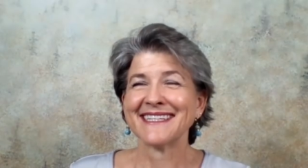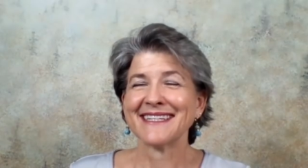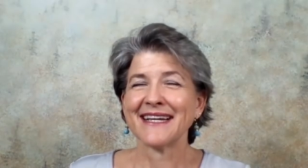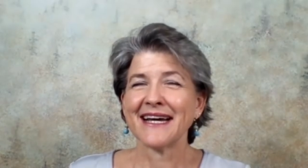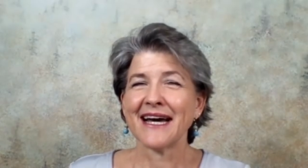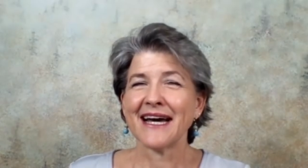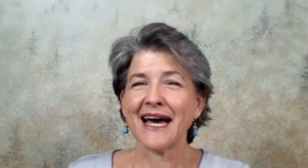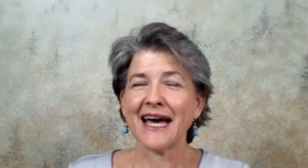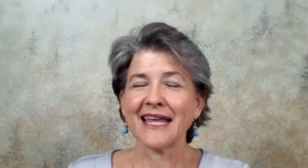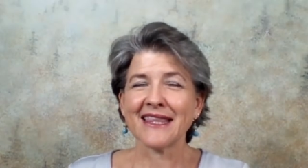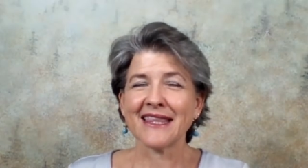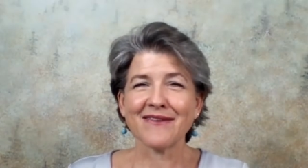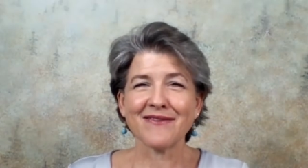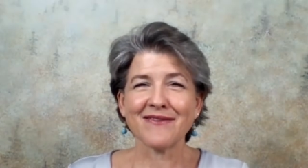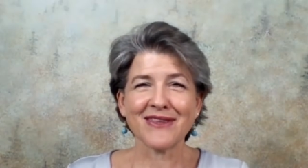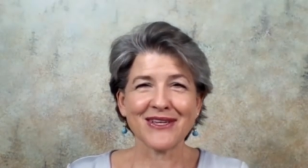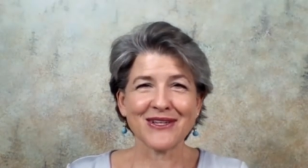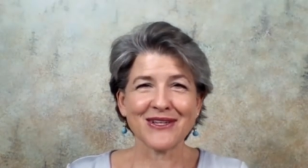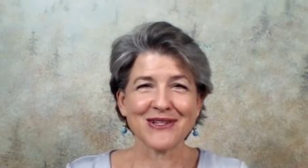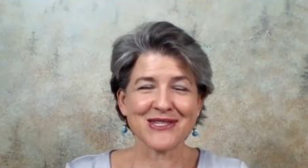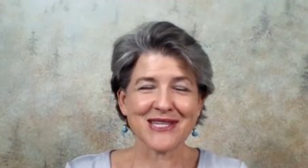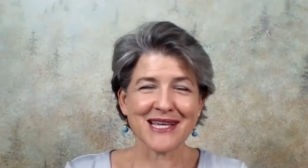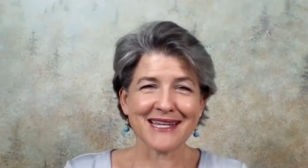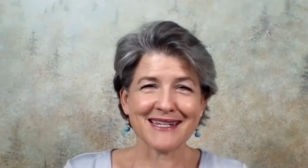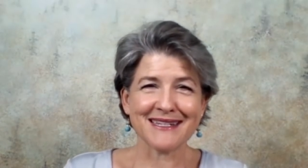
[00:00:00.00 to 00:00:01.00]
i love that
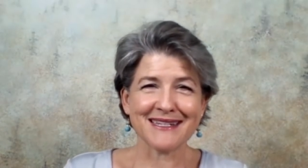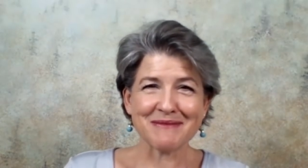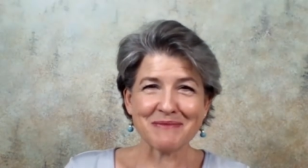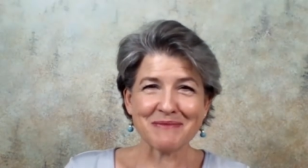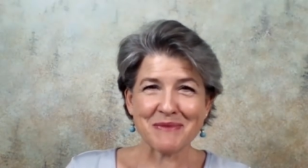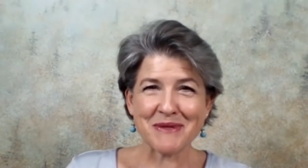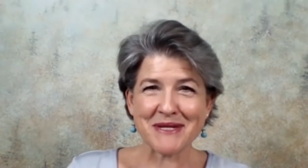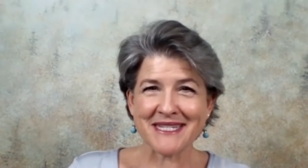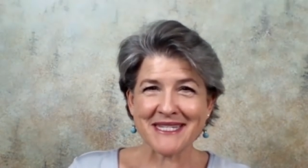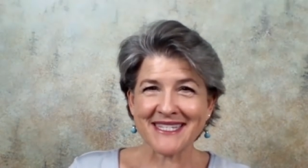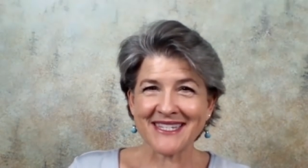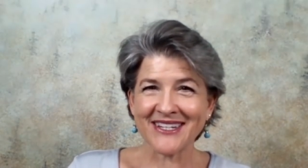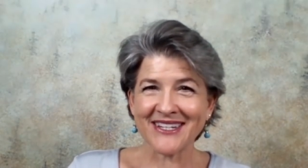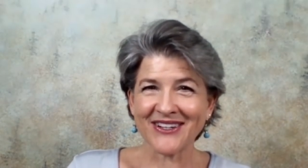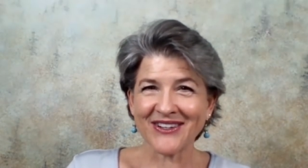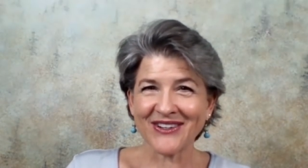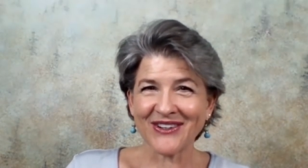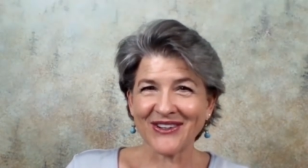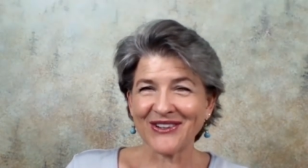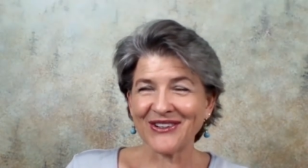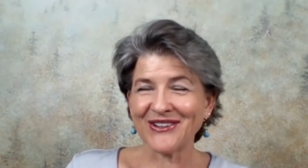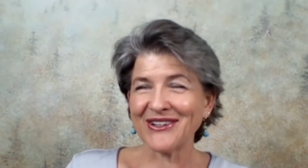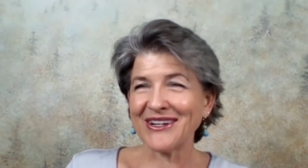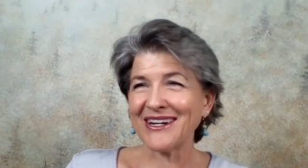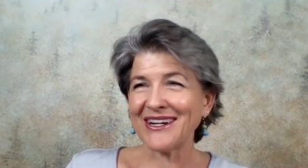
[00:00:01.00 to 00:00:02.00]
you said
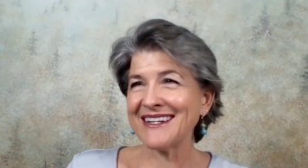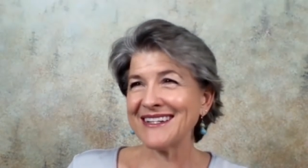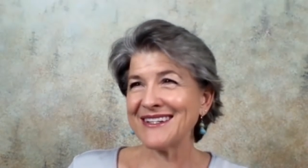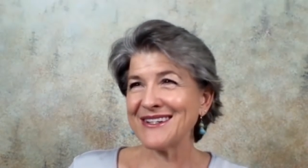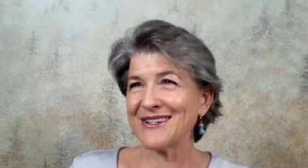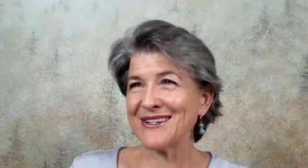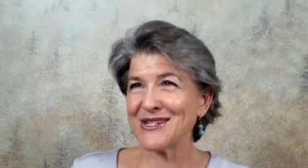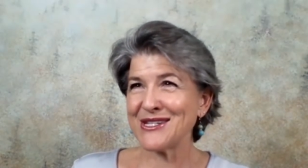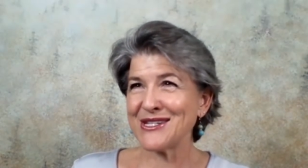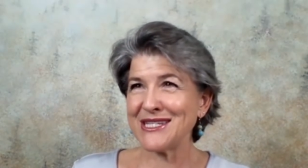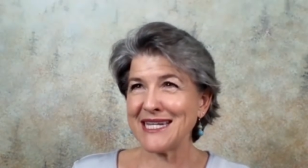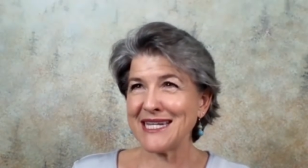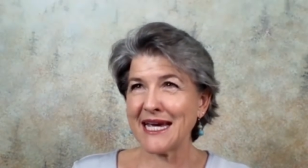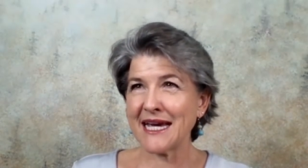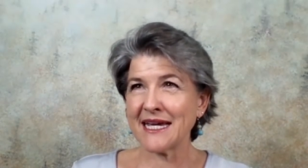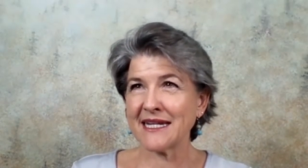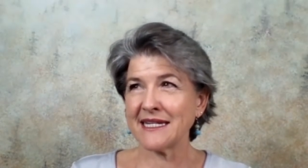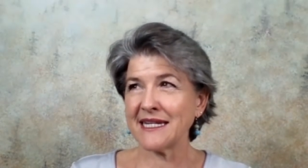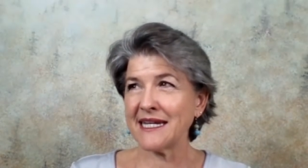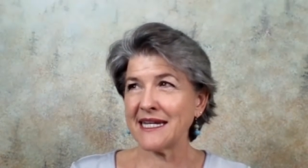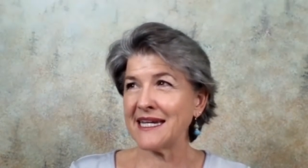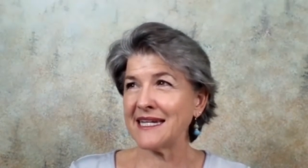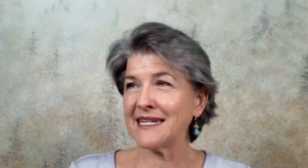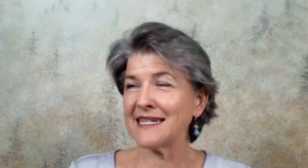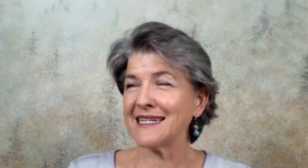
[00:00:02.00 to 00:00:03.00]
mystical
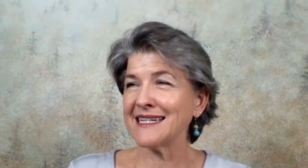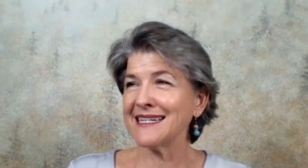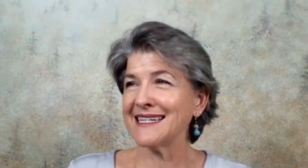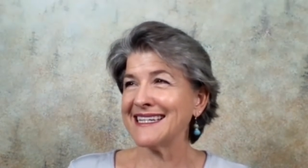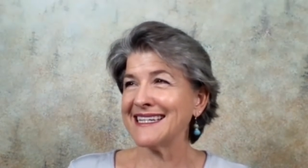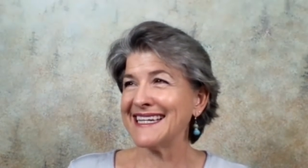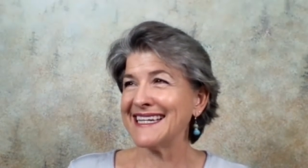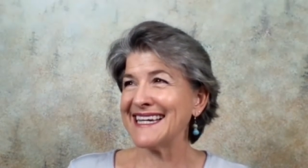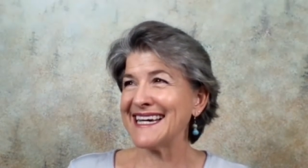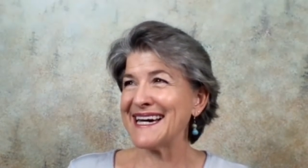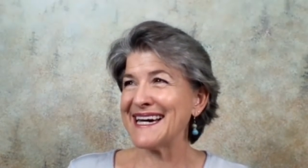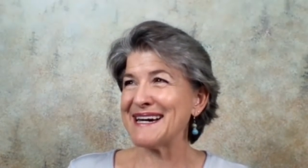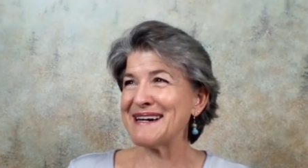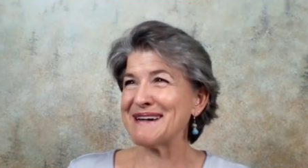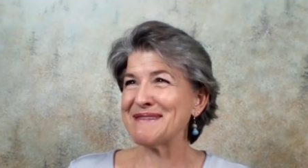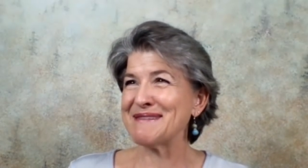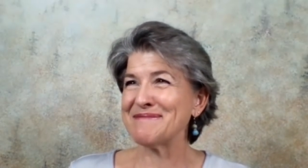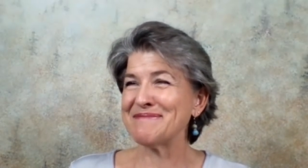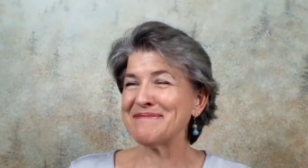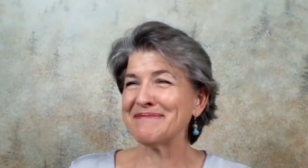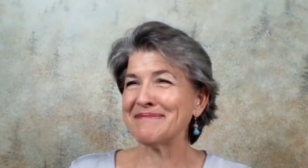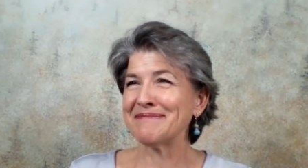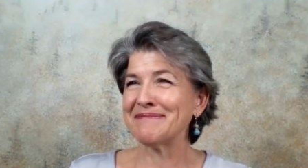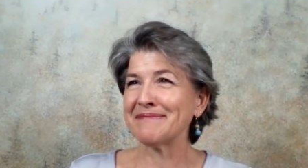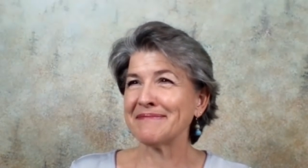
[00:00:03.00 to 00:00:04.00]
understanding
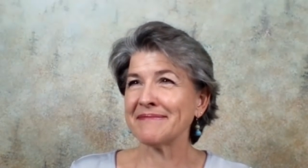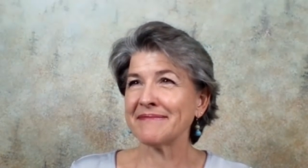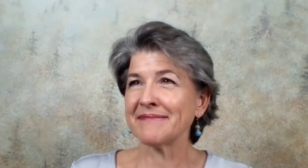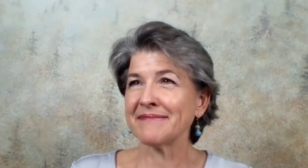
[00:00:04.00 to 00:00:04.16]
um,